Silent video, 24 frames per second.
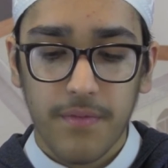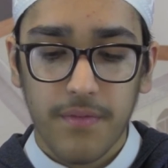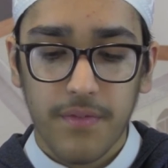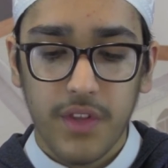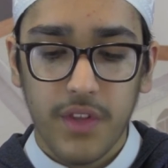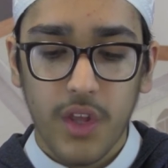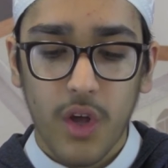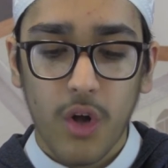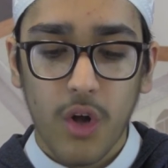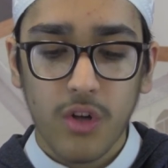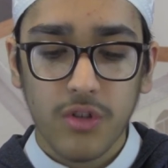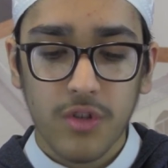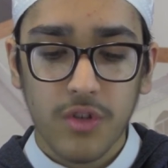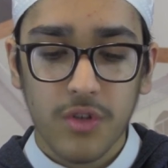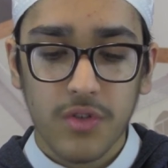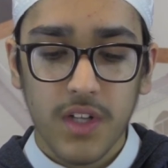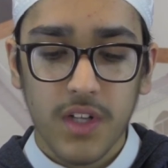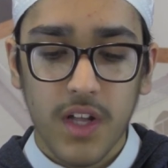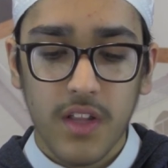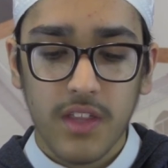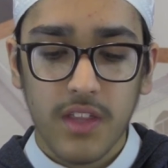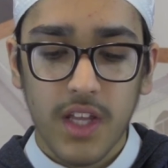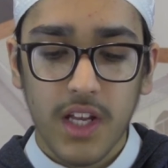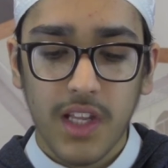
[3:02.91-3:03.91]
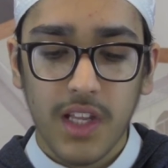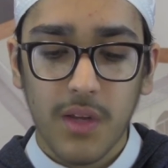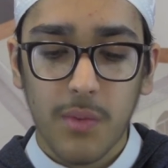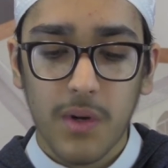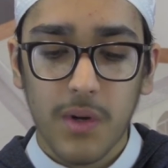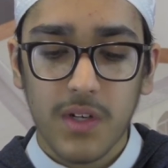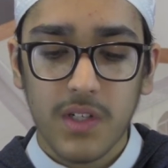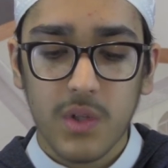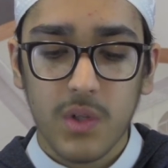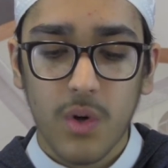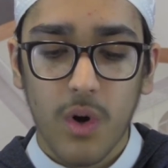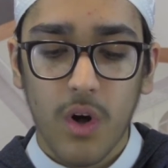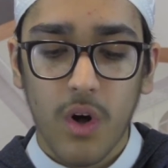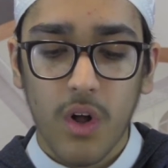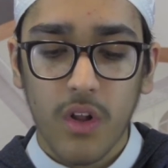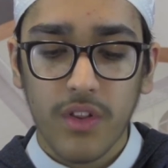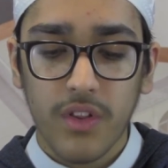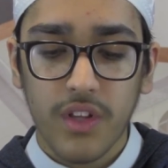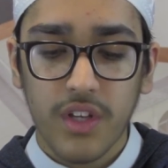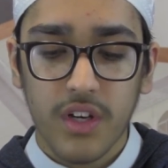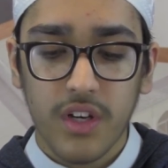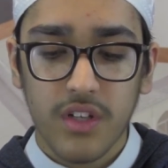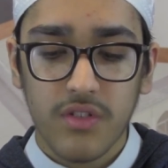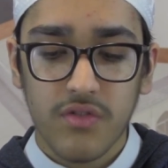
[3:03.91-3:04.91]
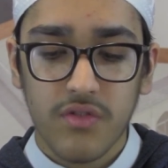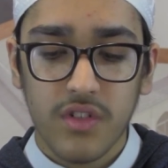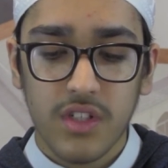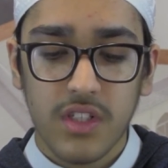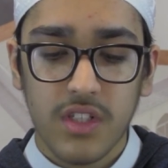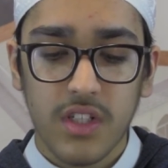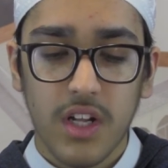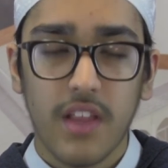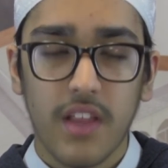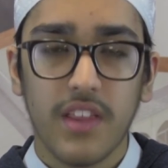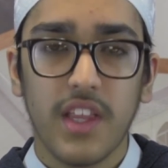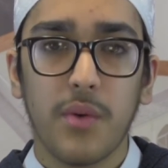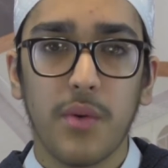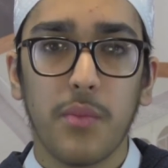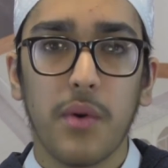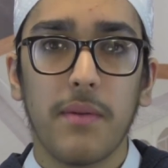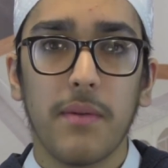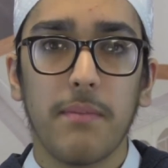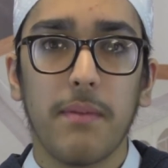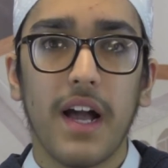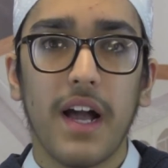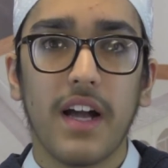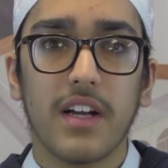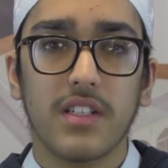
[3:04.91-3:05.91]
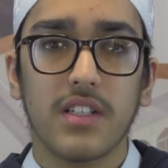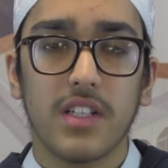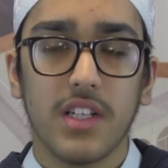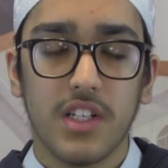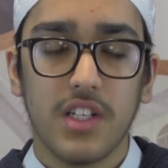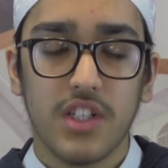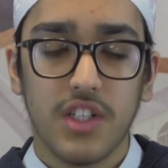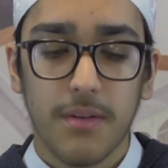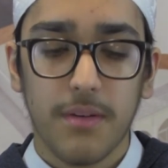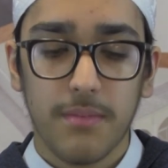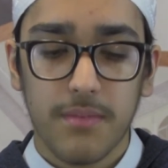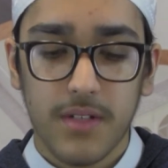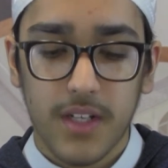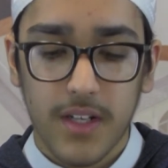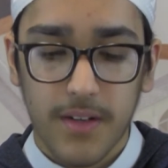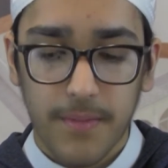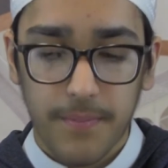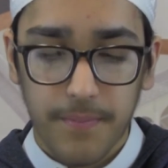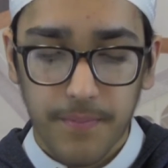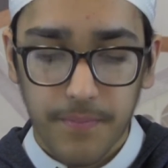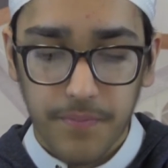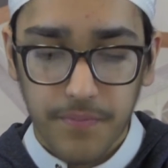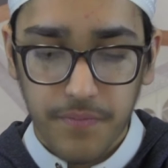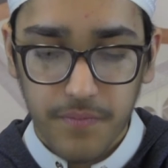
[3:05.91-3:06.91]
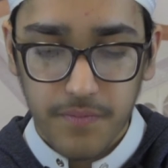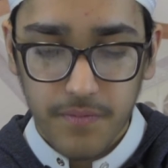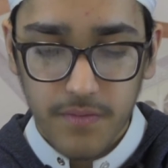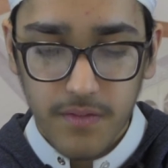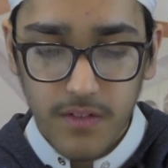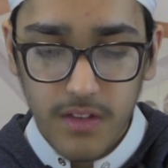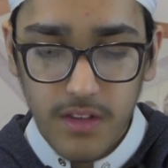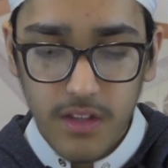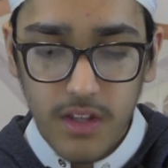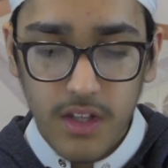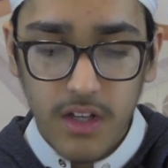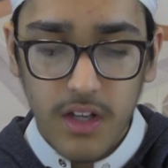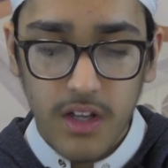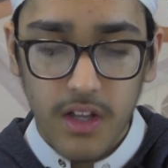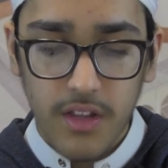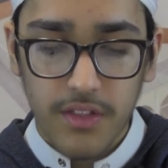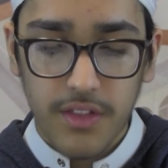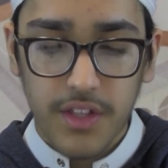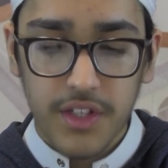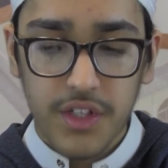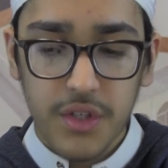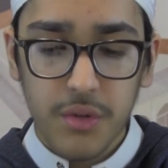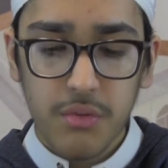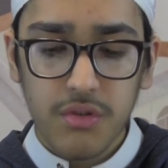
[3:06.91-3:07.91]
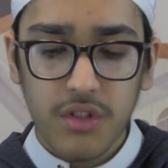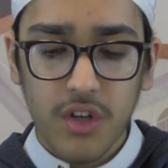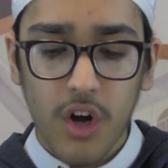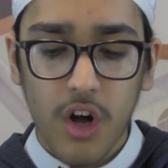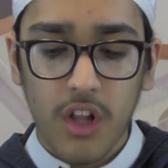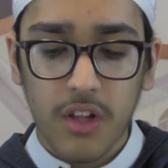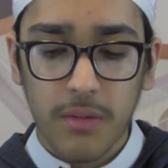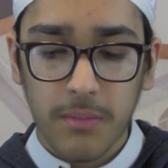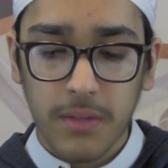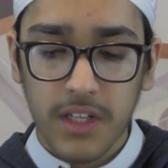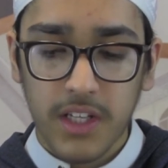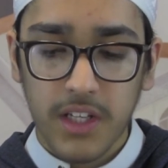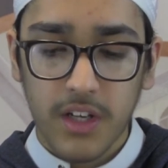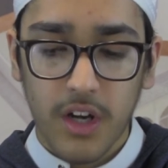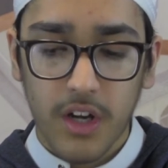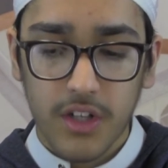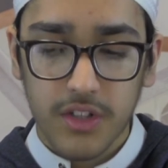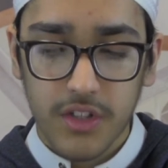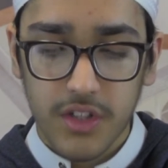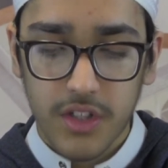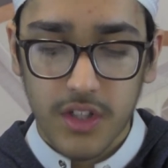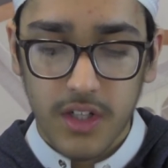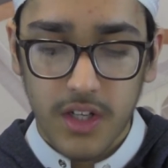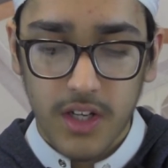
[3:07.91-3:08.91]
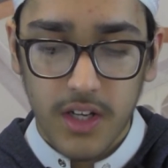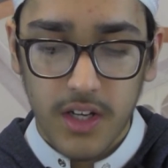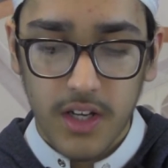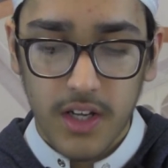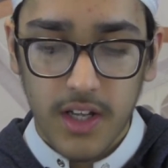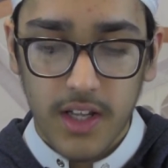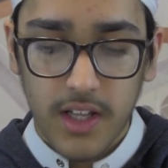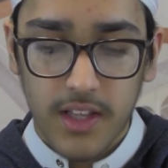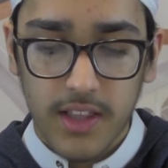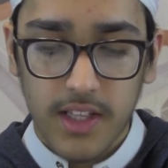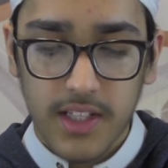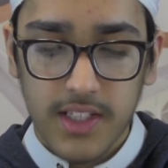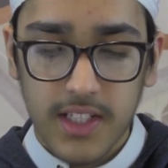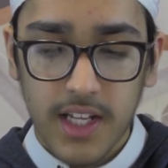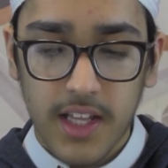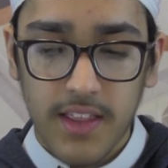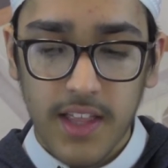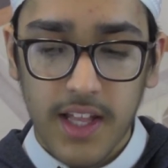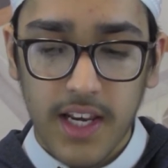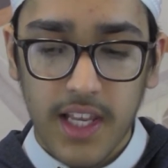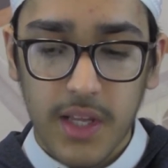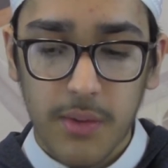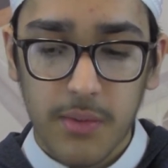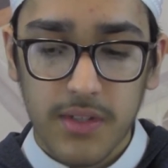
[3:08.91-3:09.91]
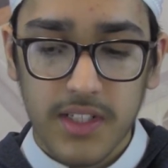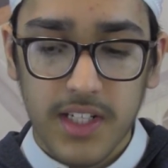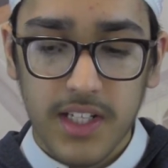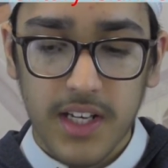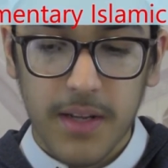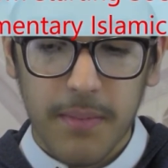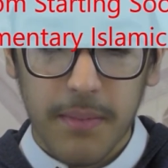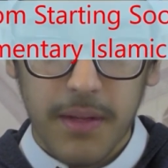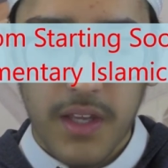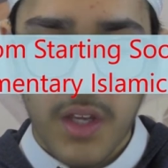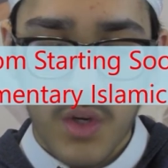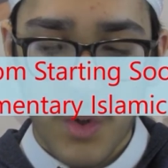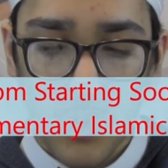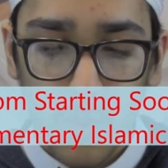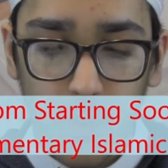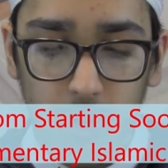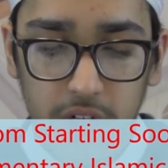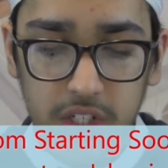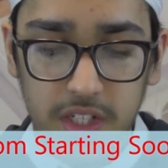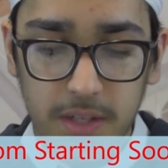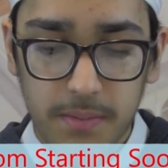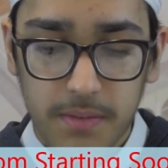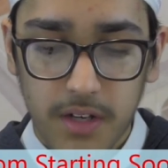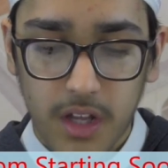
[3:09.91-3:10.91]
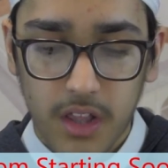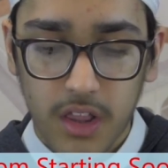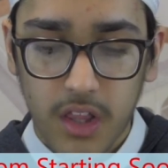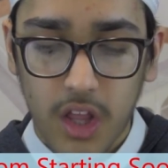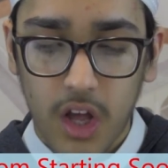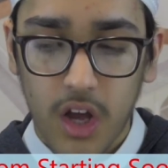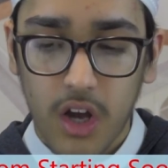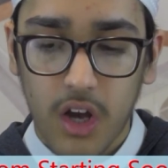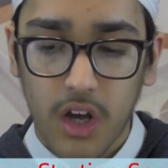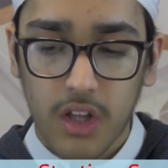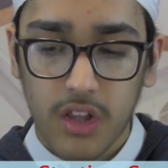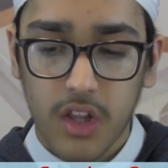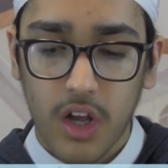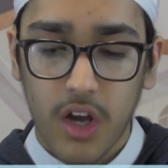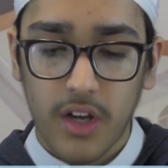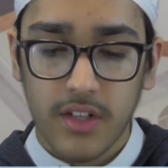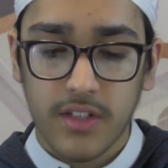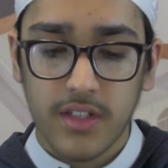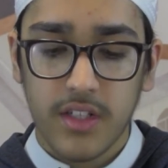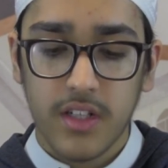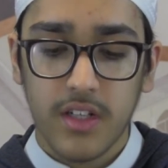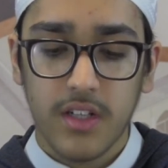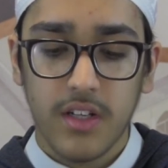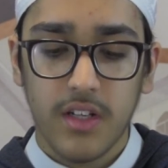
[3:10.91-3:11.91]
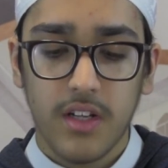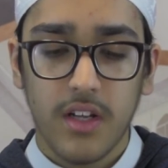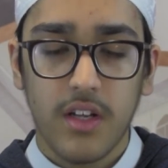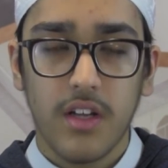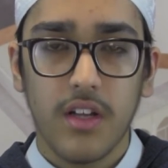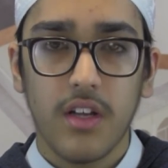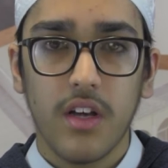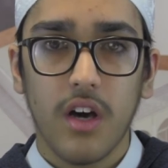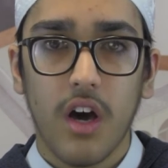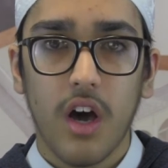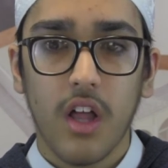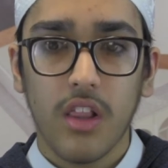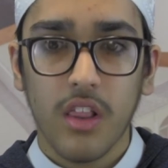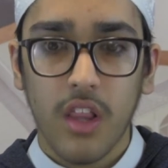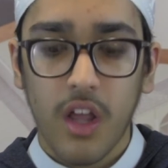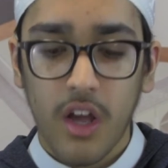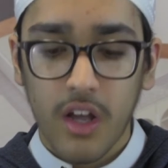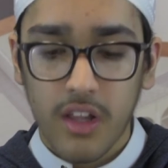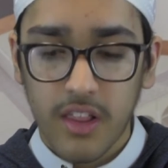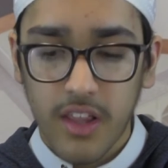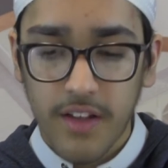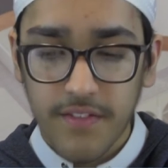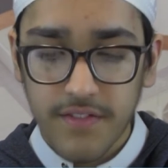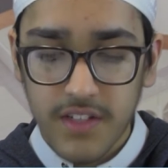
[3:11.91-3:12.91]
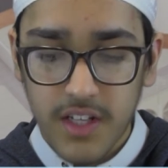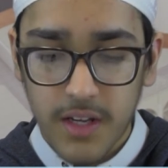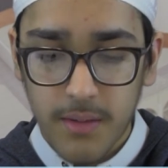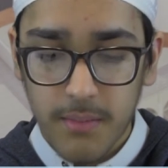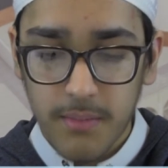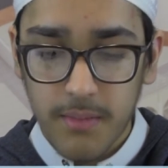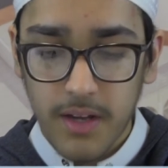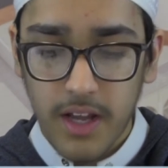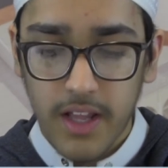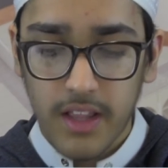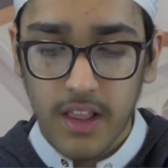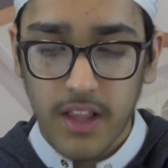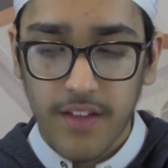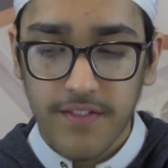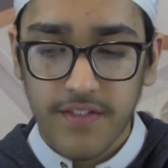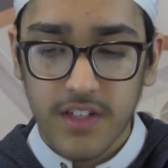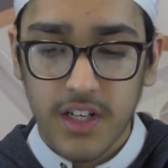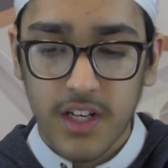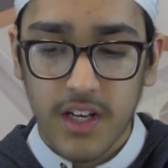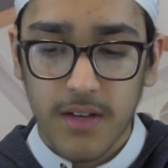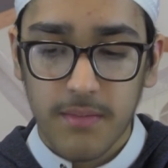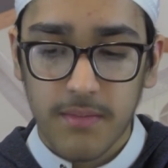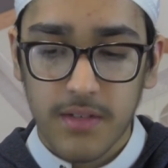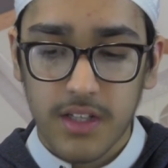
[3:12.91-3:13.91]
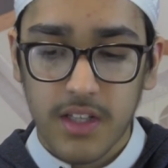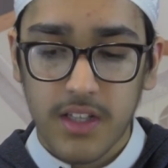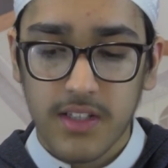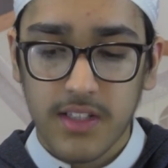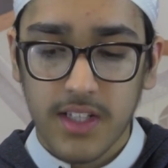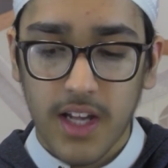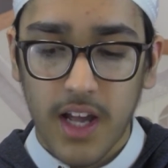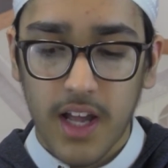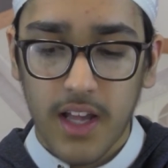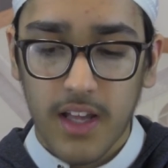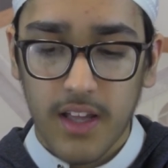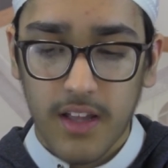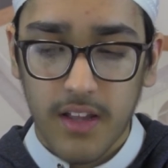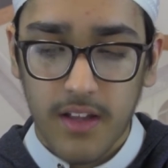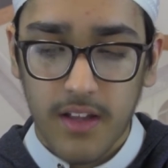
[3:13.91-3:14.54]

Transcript: They also said that he went to all the countries and then went back to Egypt. The Jews call him Enoch. They say that he was a Nabi who worshipped Allah a lot. Allah loved him and lifted him to the sky.